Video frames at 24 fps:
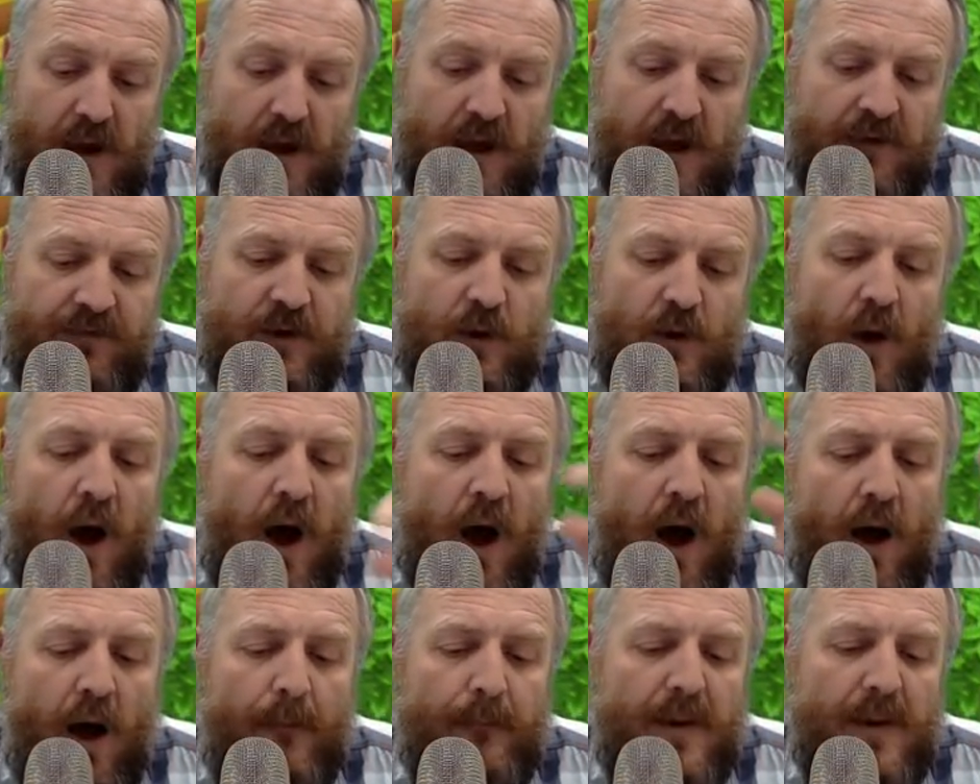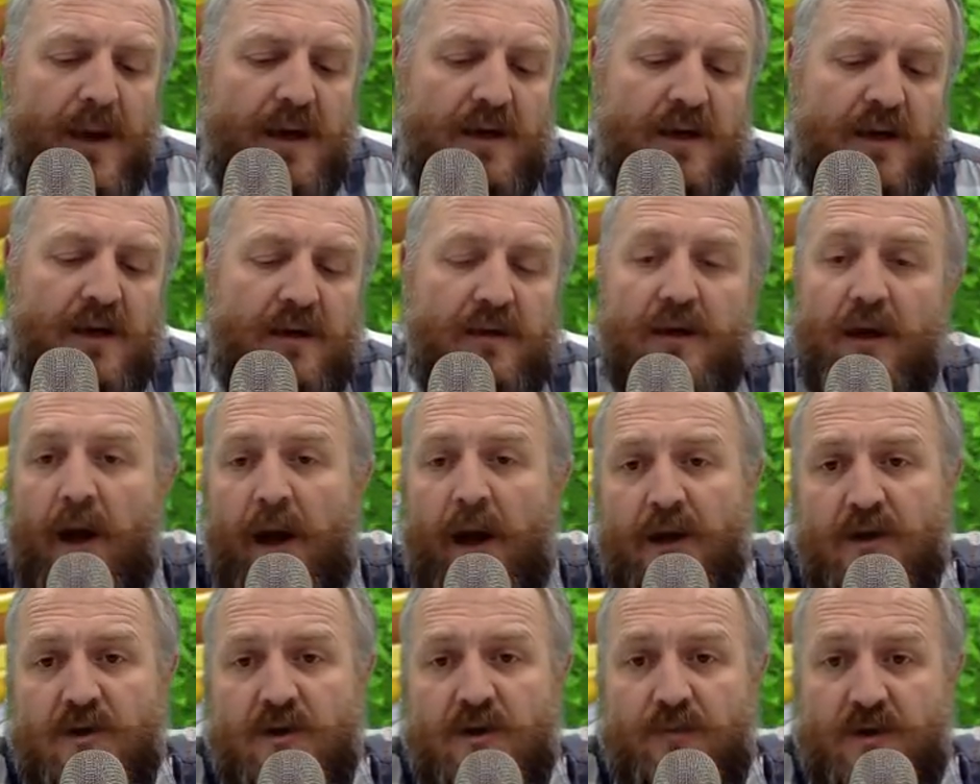If you are making the
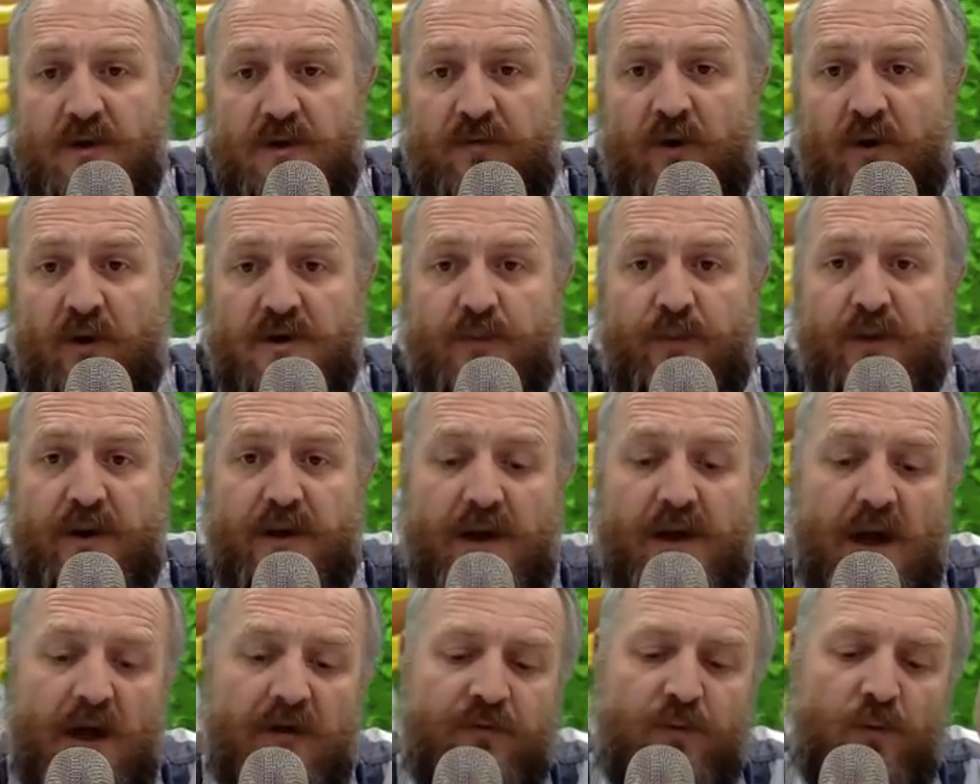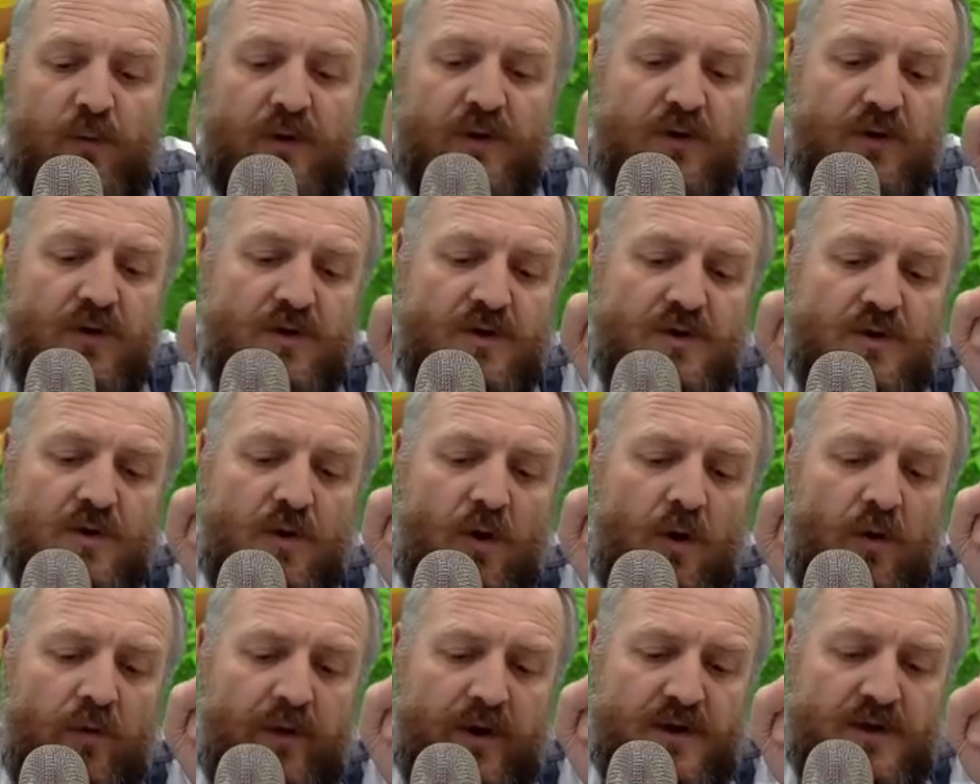items, you've got to be careful with your
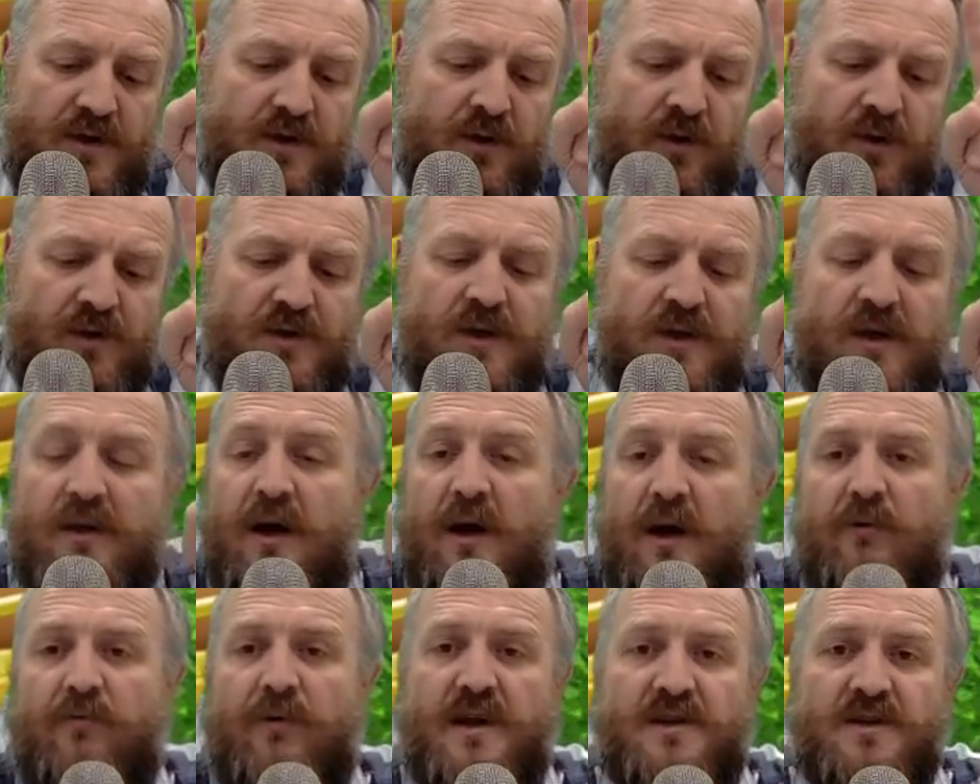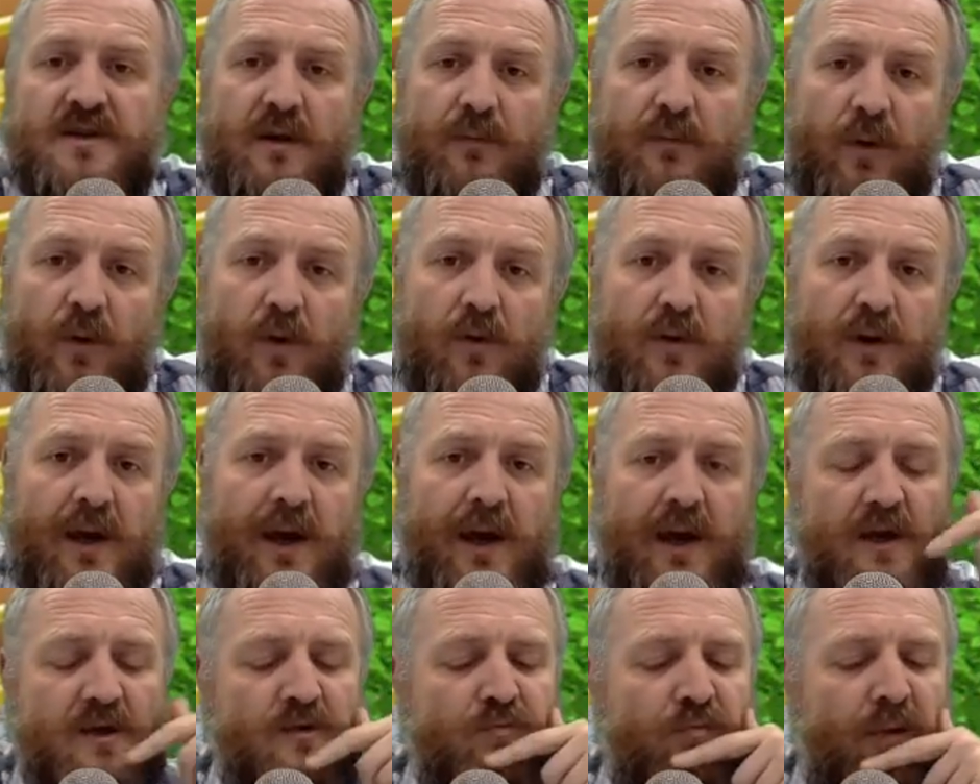storage. You'll see there rustic
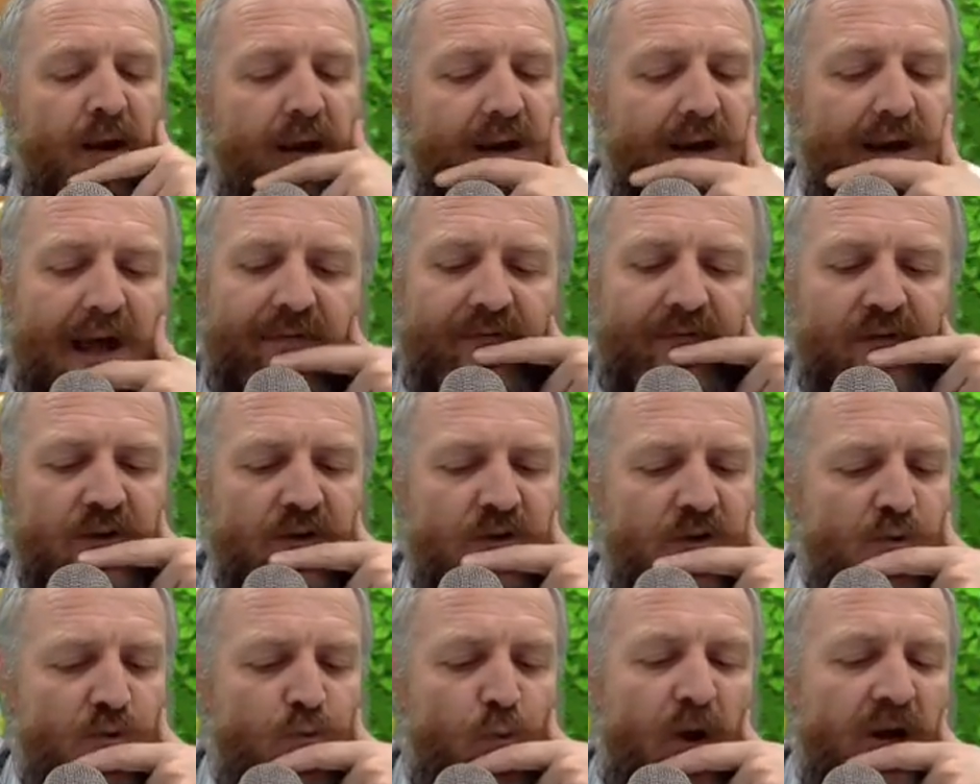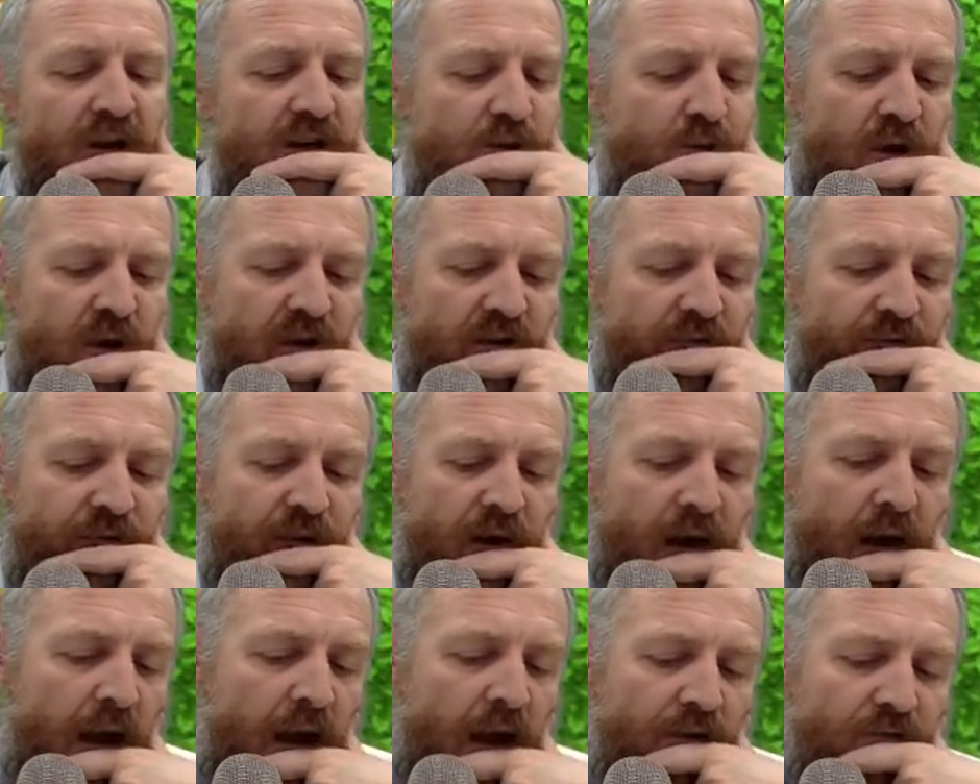bouquets. My lavender's
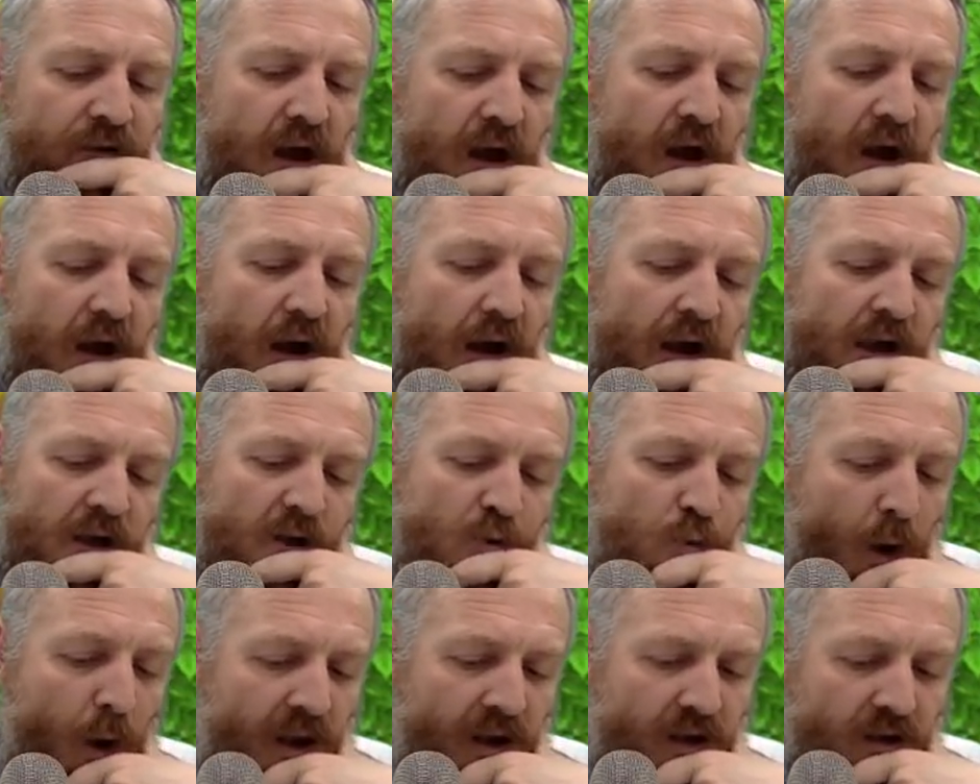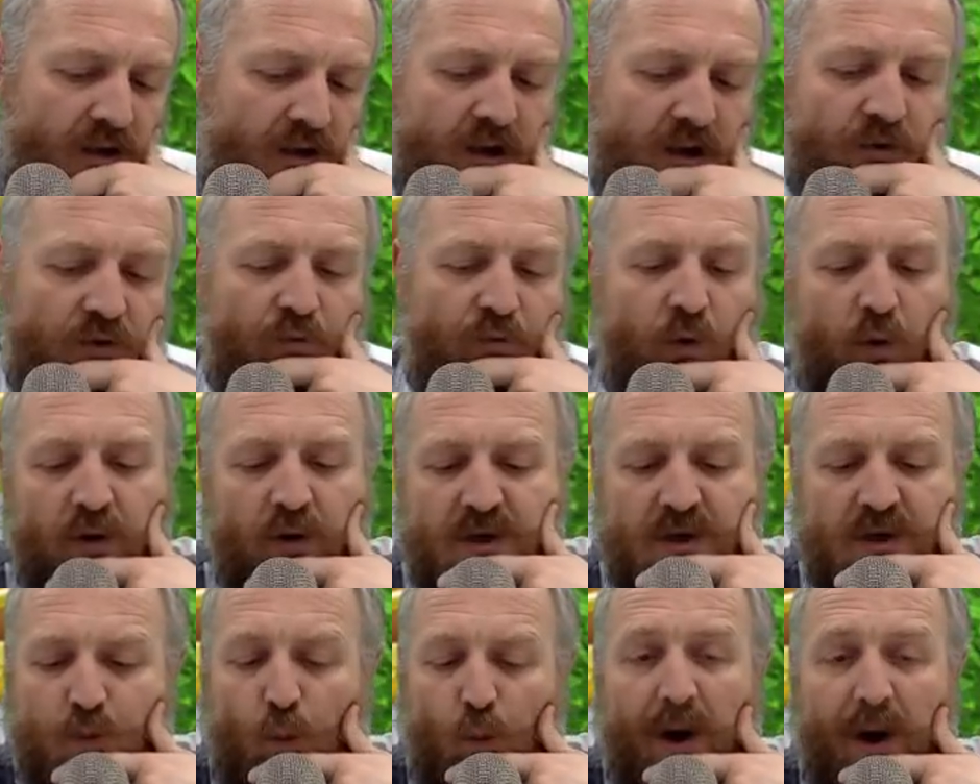125, it's 134,
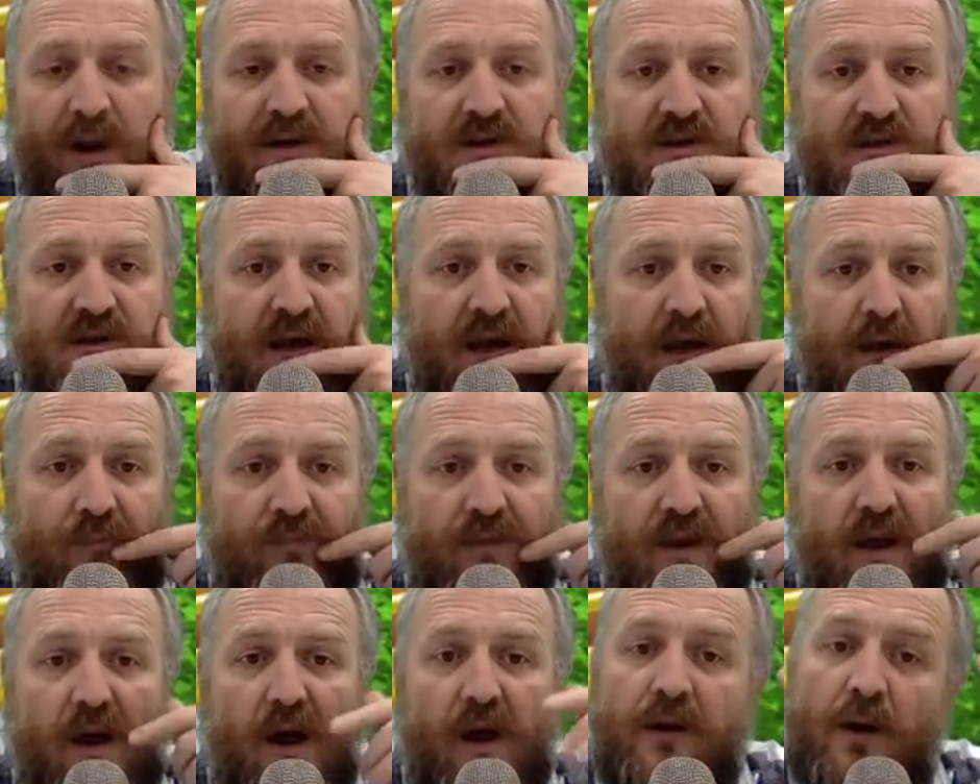it's 110.